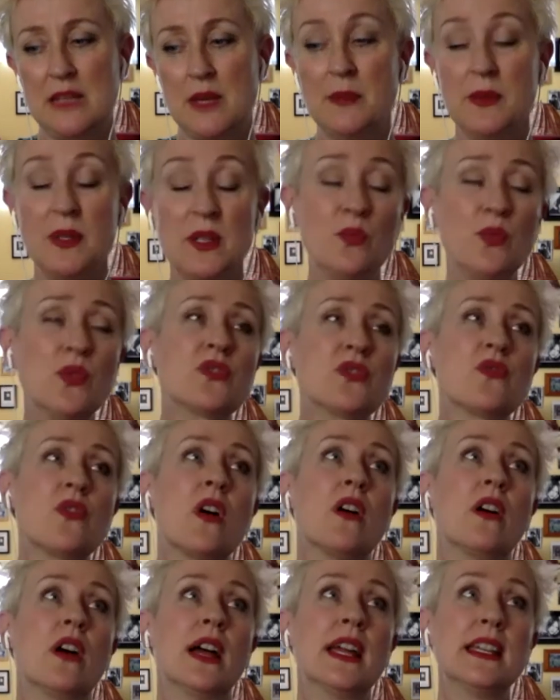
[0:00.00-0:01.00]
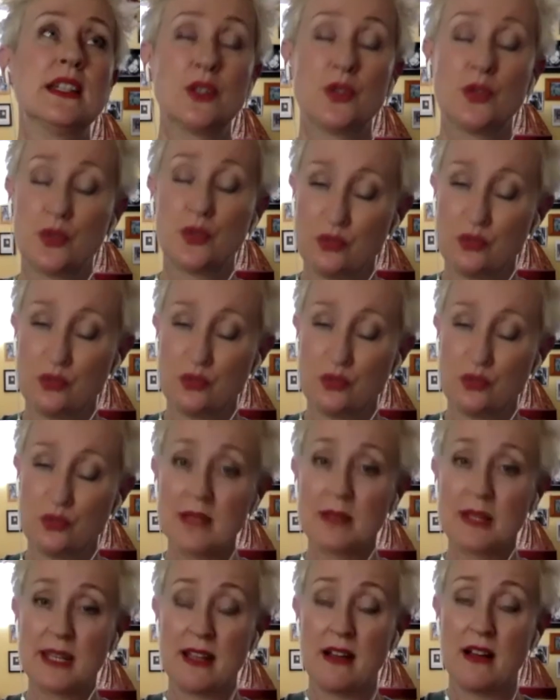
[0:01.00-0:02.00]
I mean, it was
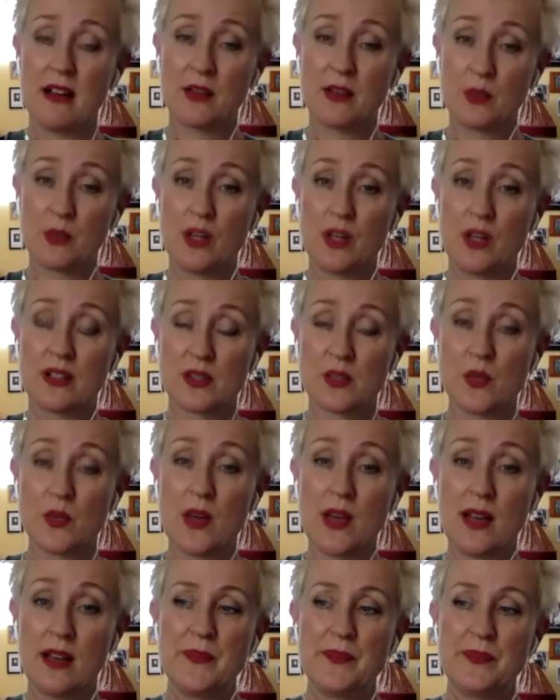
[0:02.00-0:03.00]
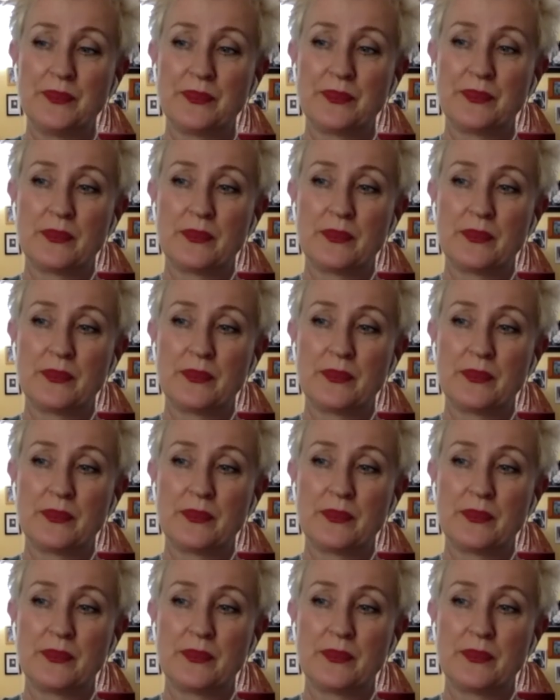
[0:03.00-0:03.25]
incredibly hard work as well,